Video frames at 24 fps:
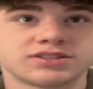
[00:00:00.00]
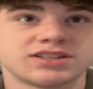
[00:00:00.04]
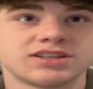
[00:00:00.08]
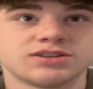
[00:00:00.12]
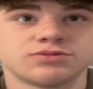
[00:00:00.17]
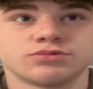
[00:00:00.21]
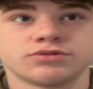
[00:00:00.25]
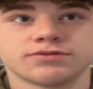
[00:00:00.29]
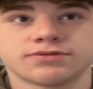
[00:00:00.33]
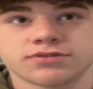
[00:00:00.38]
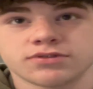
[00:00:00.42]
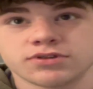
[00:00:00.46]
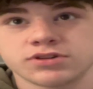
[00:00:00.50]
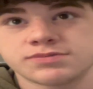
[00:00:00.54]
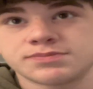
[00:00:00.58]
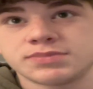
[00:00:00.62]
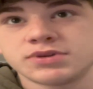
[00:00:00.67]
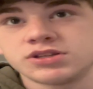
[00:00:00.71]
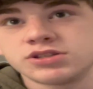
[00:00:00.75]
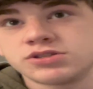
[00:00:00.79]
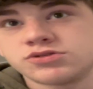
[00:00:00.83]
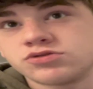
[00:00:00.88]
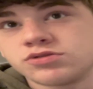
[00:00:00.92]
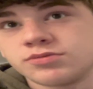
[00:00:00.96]
it would first be
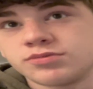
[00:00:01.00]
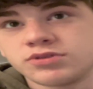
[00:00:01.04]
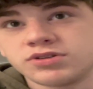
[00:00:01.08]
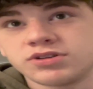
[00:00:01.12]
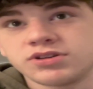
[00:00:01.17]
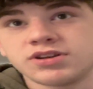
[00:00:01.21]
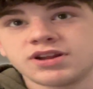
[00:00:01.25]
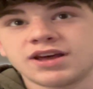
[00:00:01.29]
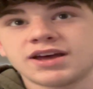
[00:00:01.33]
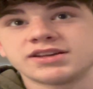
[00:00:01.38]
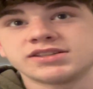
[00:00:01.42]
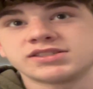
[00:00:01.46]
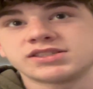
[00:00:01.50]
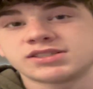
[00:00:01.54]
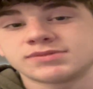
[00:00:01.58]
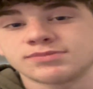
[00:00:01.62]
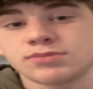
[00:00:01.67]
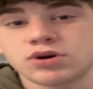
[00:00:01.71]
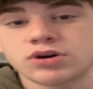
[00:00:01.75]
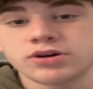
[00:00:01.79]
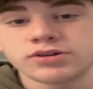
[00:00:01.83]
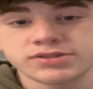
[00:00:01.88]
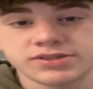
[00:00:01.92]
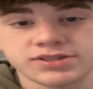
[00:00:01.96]
distributed as
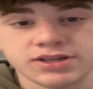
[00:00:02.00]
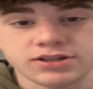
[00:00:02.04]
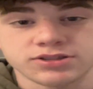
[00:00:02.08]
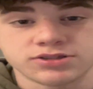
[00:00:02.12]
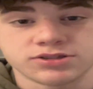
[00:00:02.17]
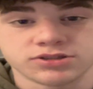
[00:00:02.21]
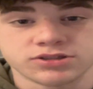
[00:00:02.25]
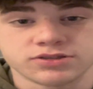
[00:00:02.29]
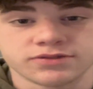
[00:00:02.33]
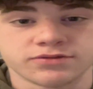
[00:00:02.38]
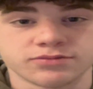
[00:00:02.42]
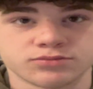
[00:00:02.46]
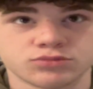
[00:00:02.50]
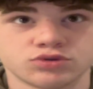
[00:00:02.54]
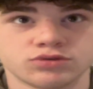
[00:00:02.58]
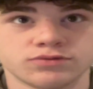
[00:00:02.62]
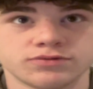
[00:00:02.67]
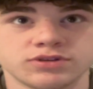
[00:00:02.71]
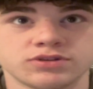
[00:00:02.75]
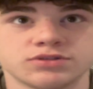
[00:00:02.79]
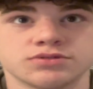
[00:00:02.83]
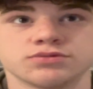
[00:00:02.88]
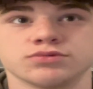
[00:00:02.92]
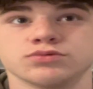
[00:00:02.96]
small sections of the
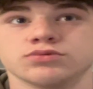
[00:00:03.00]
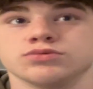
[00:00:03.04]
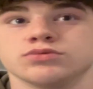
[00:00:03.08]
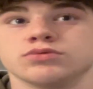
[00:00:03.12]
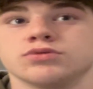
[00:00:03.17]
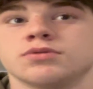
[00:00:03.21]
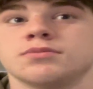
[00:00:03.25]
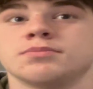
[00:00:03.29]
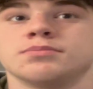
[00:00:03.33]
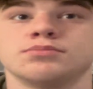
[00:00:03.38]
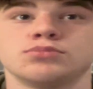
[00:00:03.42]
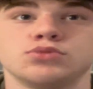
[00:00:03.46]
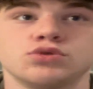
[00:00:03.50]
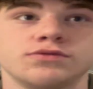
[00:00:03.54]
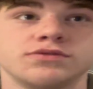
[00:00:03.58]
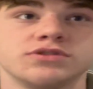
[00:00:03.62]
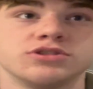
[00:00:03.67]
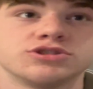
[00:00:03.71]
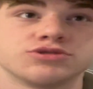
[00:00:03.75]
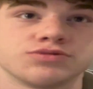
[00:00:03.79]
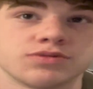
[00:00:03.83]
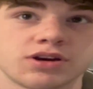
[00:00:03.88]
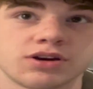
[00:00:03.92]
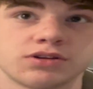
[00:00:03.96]
movie through movie
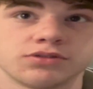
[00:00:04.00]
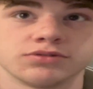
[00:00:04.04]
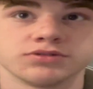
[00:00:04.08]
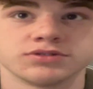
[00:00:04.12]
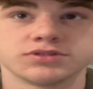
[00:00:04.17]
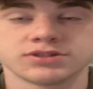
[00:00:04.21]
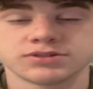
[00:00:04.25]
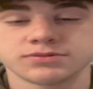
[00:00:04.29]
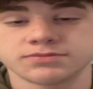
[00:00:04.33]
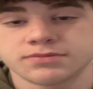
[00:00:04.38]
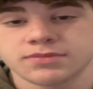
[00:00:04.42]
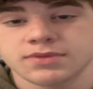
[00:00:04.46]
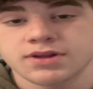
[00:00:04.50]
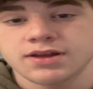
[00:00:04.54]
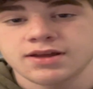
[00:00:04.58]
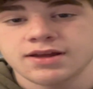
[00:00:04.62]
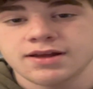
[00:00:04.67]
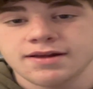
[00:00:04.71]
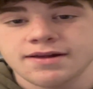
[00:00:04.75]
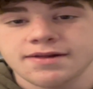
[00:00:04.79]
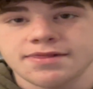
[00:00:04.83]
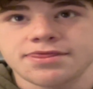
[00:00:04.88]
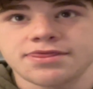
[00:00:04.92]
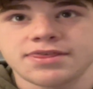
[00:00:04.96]
trailers.
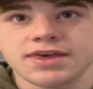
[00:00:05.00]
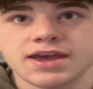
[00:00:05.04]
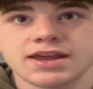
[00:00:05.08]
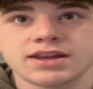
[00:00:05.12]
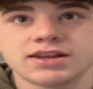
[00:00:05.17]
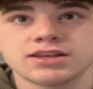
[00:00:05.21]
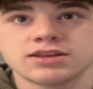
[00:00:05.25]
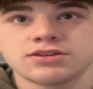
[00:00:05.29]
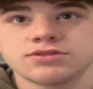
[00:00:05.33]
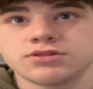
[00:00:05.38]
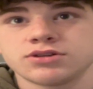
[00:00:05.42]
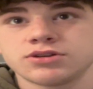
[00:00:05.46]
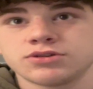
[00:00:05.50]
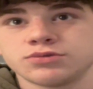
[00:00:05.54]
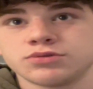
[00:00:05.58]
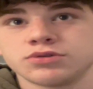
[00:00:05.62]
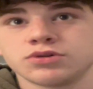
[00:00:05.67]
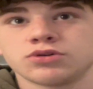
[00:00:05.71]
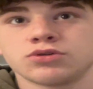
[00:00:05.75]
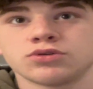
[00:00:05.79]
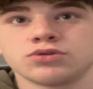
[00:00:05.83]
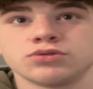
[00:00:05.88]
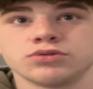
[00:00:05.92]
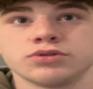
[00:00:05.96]
Then it would
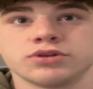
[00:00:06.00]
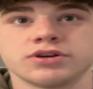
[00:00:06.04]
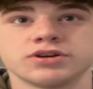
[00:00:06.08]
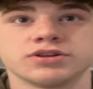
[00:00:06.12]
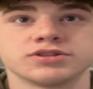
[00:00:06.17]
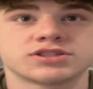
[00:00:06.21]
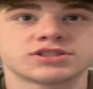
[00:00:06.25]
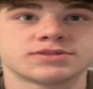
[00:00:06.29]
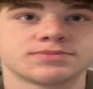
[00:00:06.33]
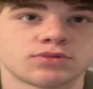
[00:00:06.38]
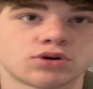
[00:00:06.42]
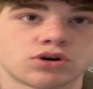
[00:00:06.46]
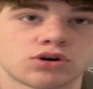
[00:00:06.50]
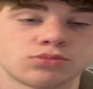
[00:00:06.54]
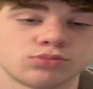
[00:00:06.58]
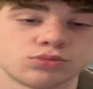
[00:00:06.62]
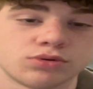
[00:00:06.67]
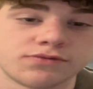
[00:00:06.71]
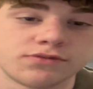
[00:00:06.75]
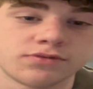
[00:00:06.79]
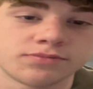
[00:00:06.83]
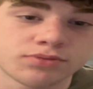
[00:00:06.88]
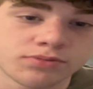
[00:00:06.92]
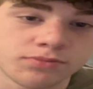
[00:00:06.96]
hold a small
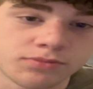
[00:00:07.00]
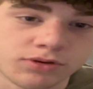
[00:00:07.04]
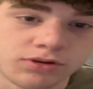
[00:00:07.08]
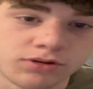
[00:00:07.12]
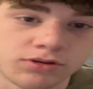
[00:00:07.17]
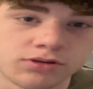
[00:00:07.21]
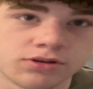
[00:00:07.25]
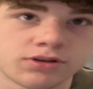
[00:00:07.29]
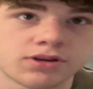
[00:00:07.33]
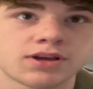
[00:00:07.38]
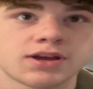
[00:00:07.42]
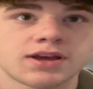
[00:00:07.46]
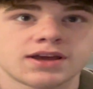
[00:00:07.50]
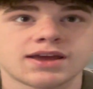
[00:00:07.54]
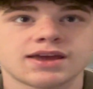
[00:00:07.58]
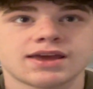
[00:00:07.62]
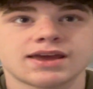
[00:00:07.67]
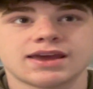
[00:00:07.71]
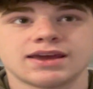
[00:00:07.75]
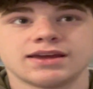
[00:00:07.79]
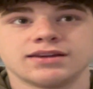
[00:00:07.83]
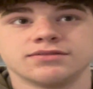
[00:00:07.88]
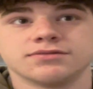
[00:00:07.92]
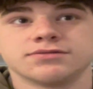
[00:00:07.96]
movie premiere,
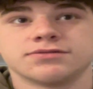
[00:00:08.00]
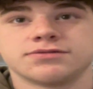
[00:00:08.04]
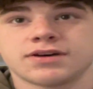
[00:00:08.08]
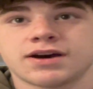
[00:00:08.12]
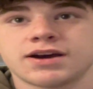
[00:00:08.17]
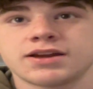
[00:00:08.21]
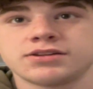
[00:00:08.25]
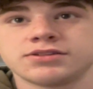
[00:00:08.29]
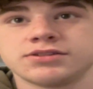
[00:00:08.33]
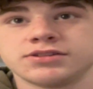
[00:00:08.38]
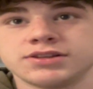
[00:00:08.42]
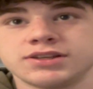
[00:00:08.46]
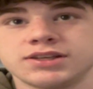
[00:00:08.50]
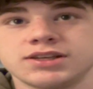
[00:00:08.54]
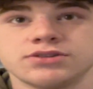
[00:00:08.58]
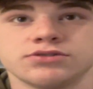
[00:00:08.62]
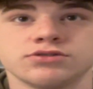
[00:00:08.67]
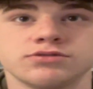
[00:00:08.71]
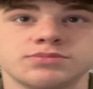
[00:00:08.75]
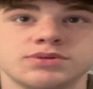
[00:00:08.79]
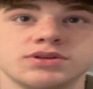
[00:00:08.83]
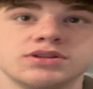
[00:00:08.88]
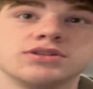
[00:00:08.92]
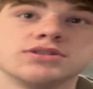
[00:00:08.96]
and finally, it
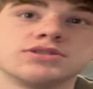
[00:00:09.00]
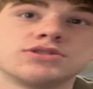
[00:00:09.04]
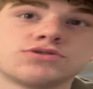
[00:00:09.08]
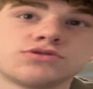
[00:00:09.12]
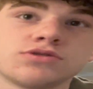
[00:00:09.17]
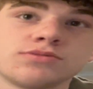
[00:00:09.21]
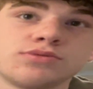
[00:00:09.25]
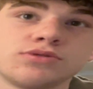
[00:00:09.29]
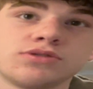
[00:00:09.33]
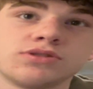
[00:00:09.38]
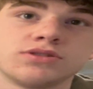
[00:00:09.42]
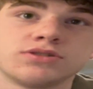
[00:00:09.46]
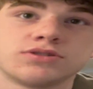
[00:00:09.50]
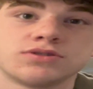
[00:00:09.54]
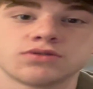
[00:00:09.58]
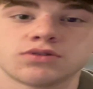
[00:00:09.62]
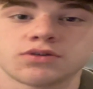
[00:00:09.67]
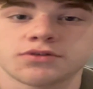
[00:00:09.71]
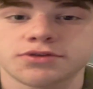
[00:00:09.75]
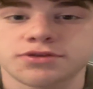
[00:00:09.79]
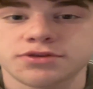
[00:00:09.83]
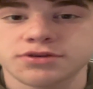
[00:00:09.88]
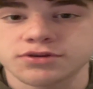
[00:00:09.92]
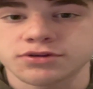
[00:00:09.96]
would be distributed to
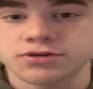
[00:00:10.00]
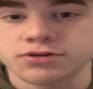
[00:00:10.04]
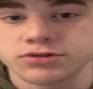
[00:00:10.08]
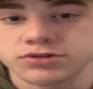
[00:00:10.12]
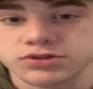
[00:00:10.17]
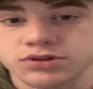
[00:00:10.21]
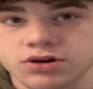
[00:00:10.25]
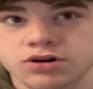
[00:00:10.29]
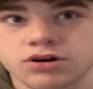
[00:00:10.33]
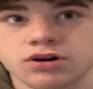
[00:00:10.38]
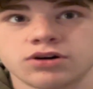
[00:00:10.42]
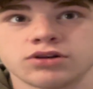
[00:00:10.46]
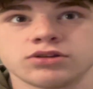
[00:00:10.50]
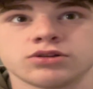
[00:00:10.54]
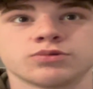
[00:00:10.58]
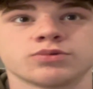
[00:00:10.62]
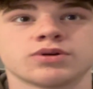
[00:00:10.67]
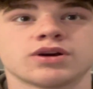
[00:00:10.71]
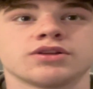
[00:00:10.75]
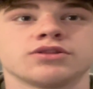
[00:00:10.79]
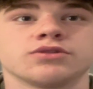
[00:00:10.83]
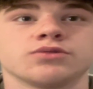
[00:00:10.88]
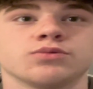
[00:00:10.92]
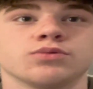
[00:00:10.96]
theaters all
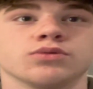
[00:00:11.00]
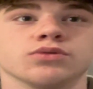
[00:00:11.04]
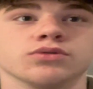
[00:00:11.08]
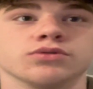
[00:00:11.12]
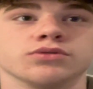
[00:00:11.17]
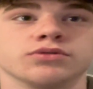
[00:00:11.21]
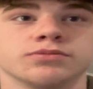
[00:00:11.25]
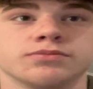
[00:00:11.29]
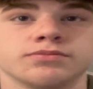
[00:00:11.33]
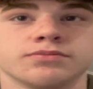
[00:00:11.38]
around the world.